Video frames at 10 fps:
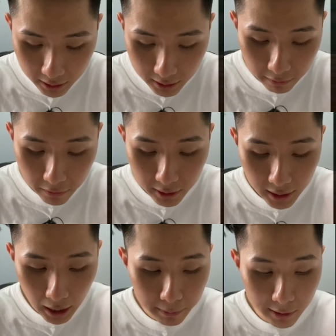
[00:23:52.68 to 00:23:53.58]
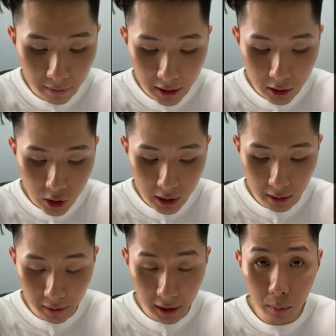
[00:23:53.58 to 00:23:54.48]
the different types of energy
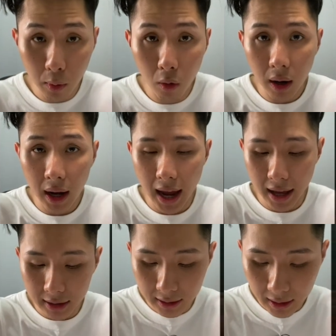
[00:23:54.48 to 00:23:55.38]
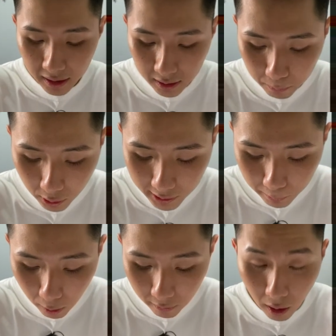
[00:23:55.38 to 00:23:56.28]
available and the
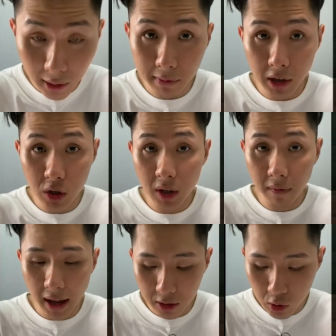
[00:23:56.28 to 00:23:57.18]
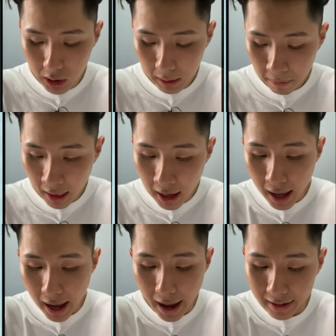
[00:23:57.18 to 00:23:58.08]
principle of conservation of energy.
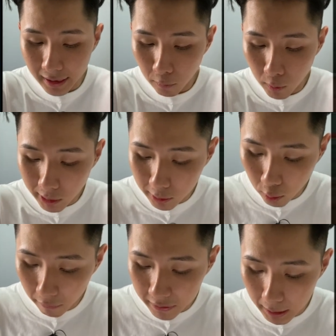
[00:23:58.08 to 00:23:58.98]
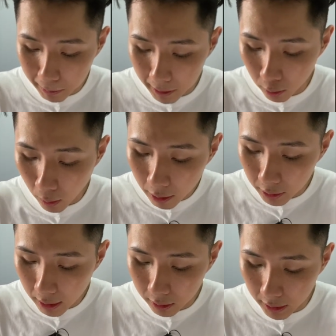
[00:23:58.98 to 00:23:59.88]
And we also delve deep into how to
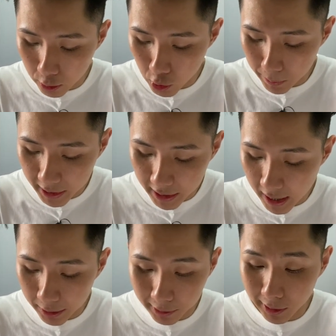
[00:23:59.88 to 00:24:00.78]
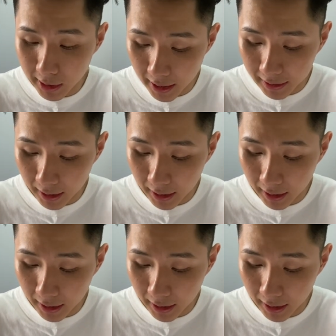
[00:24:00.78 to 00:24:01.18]
calculate G.P.E and also kinetic